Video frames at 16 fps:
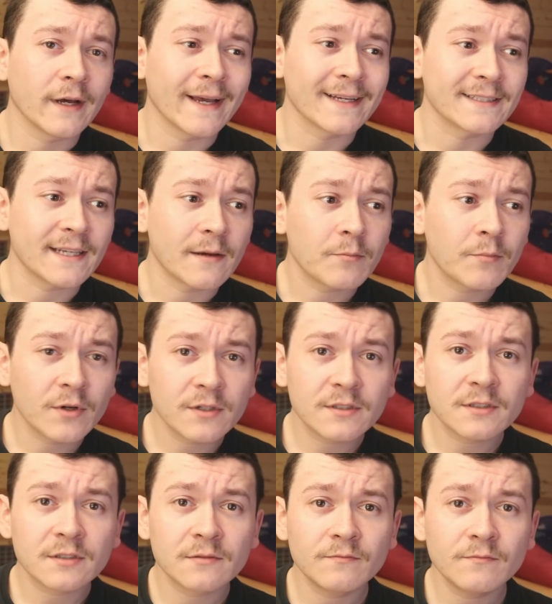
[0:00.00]

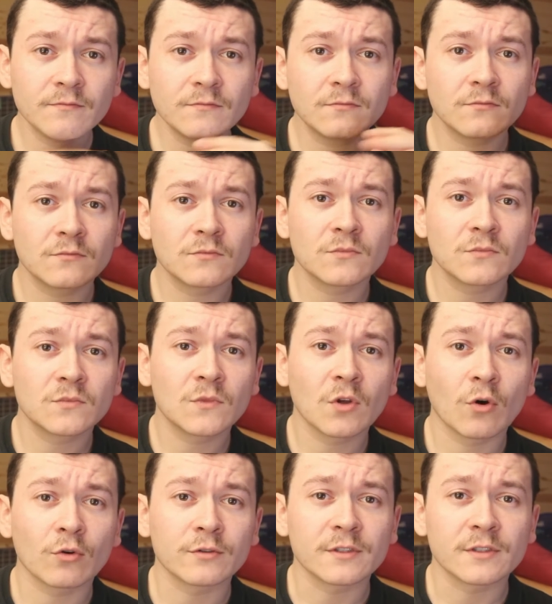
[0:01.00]
examples
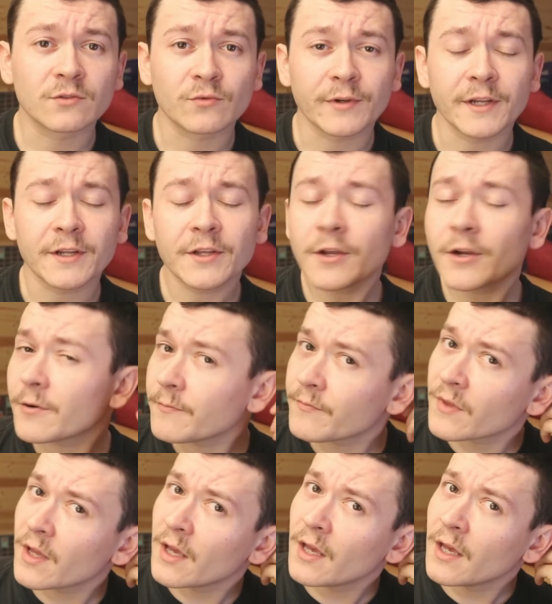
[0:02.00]
on the screen here,
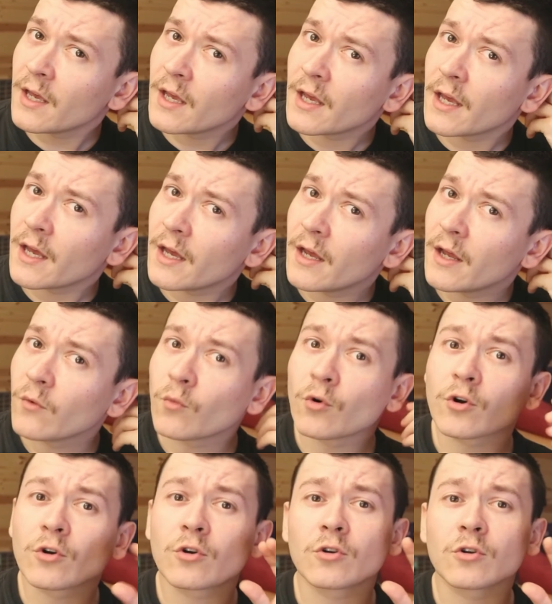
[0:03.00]
and
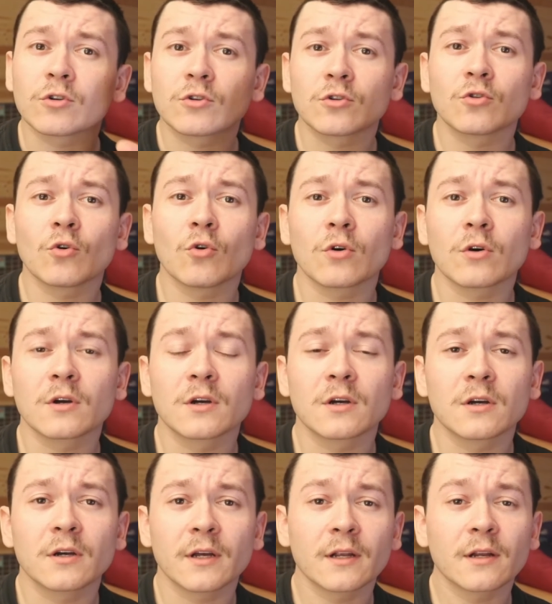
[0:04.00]
we're gonna talk,
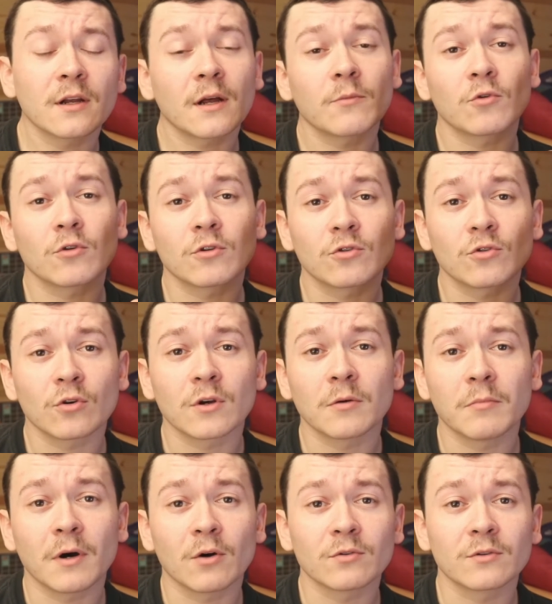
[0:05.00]
and I'm gonna talk
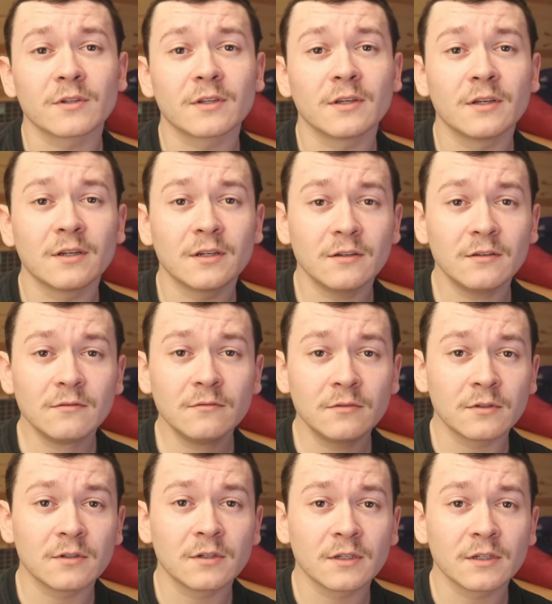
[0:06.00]
about
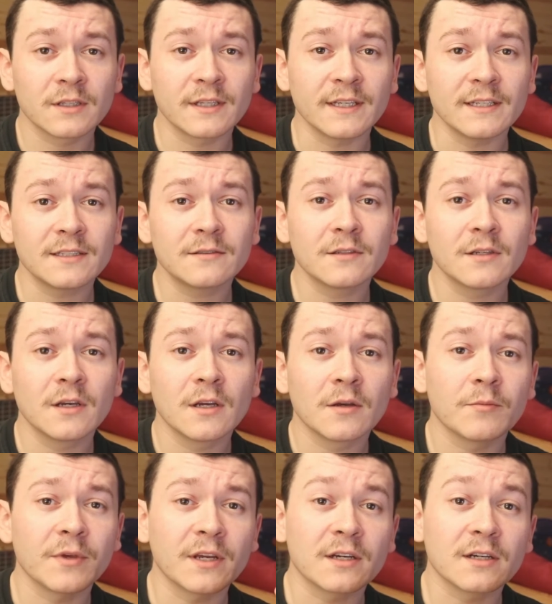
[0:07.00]
these
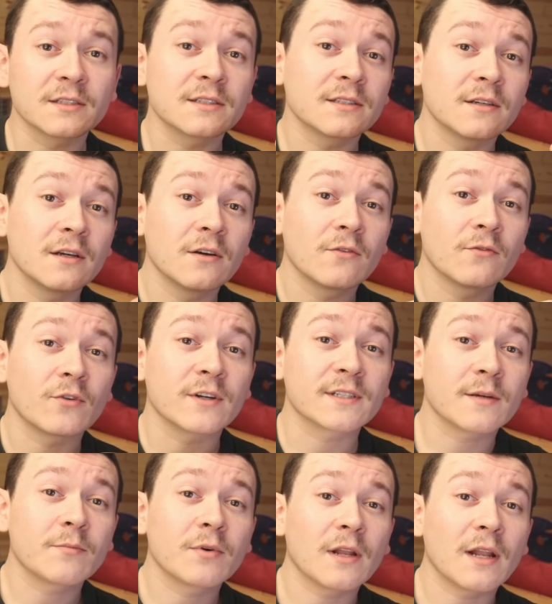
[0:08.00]
because, for
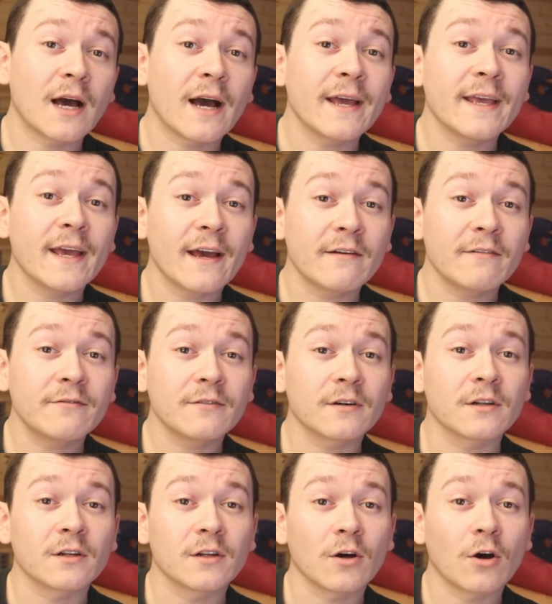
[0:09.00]
example, I have
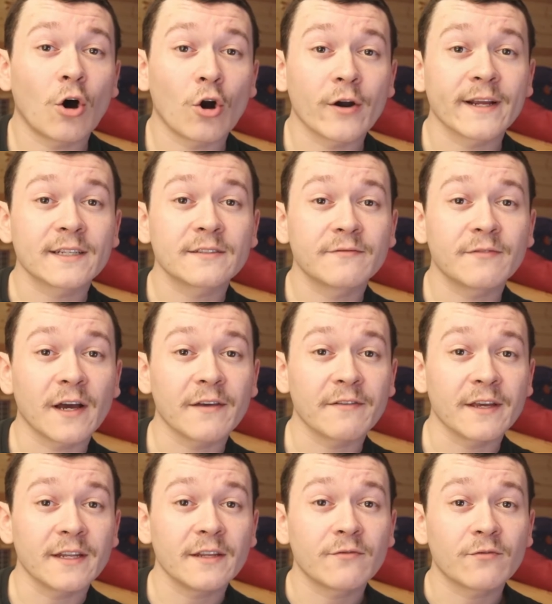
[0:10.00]
an RX
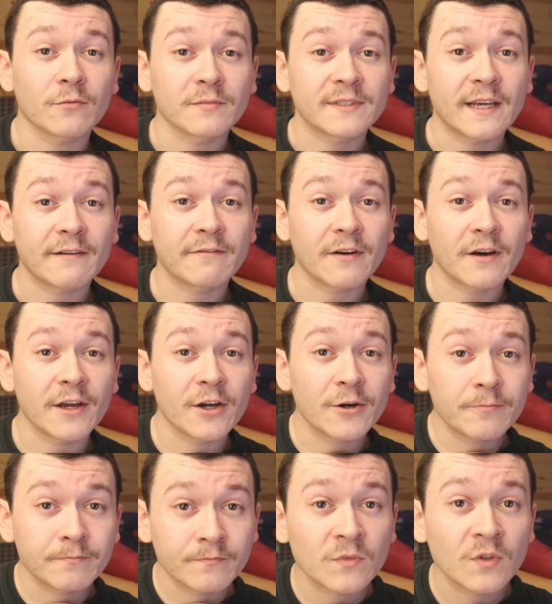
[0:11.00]
580 from
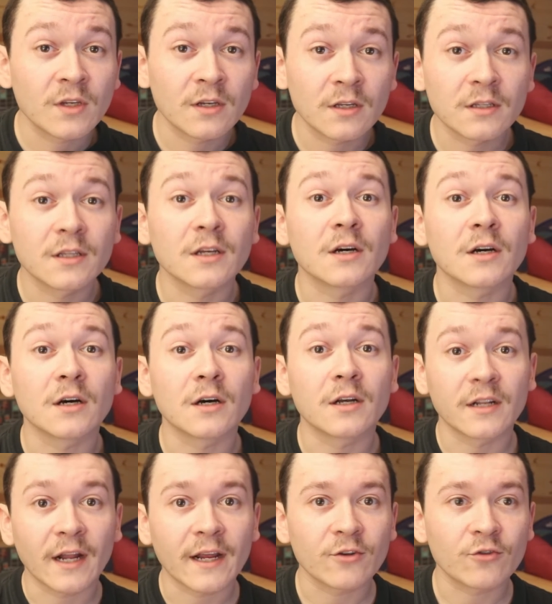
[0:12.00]
Sapphire,
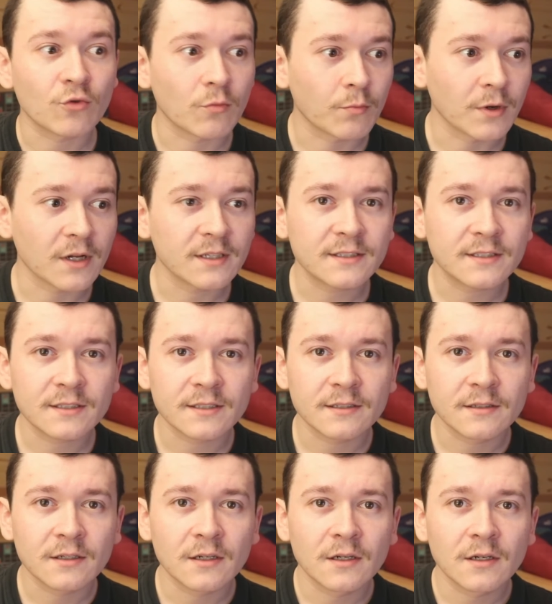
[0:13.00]
the Nitro Plus,
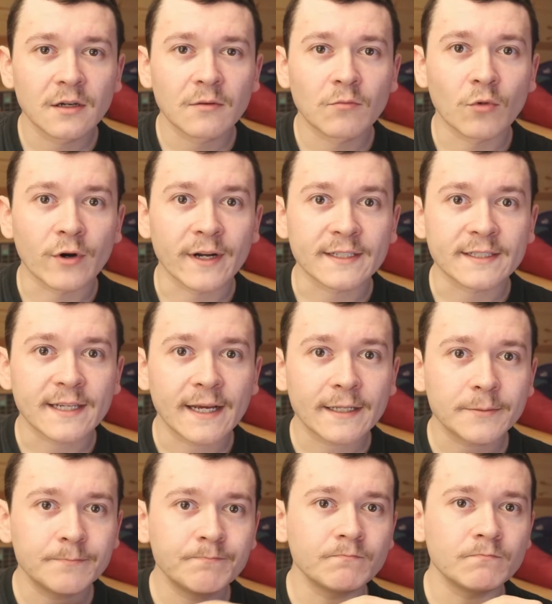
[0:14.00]
more
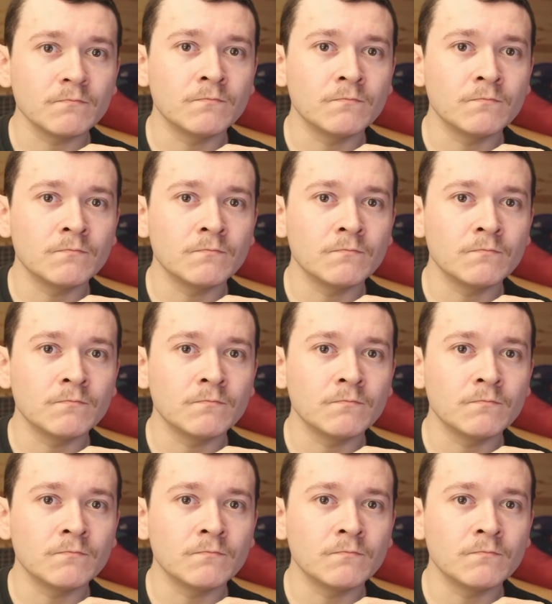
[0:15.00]
exact,